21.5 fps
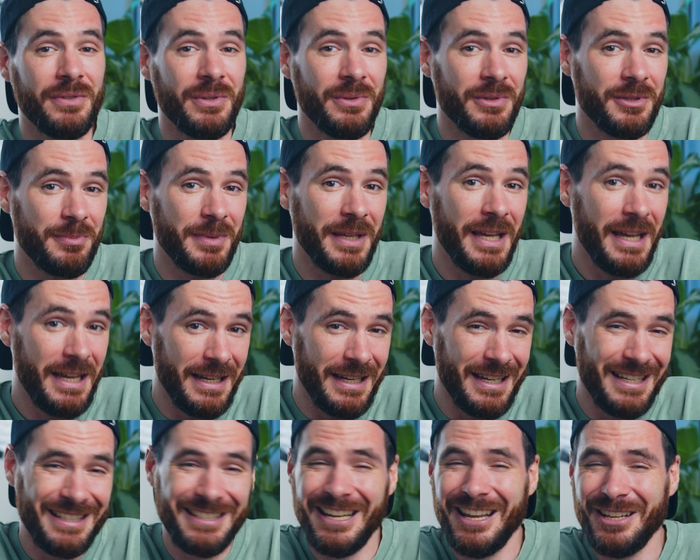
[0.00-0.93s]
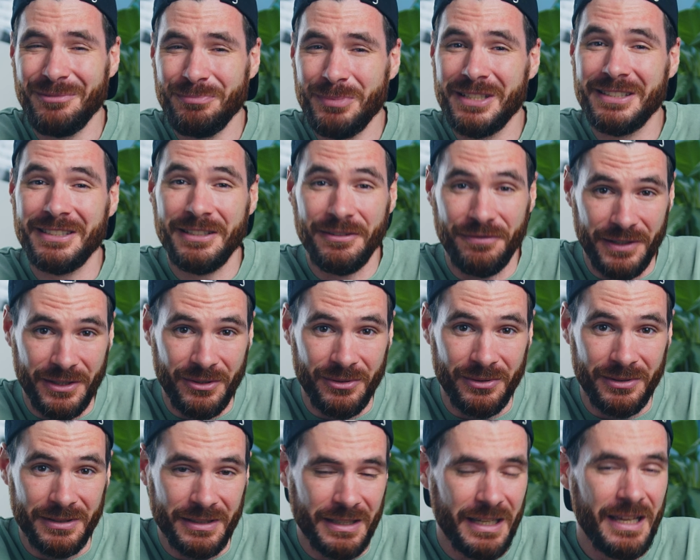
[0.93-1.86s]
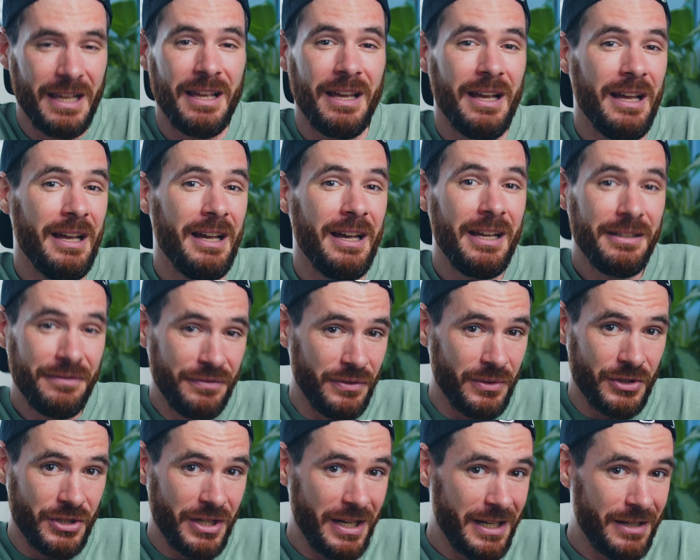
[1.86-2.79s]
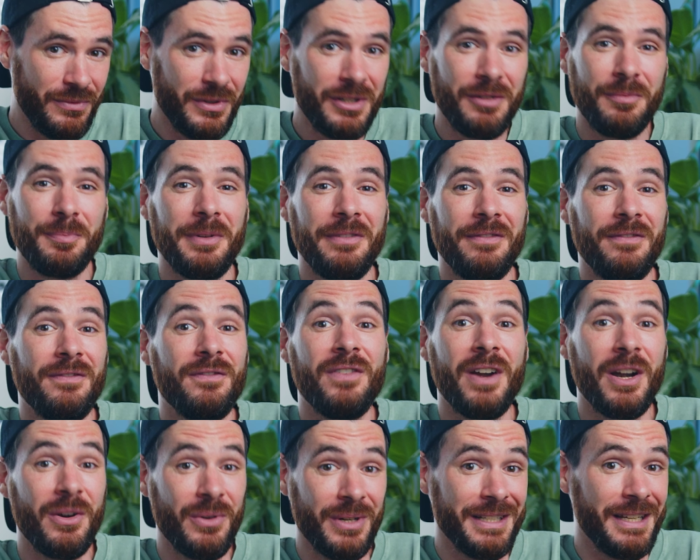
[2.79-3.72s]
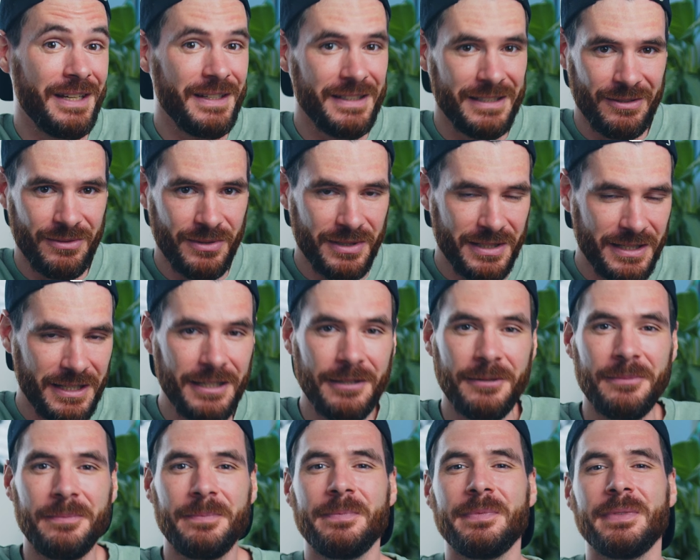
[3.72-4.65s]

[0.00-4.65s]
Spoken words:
USB-A a tad bit difficult, a headphone jack would have been very nice to see.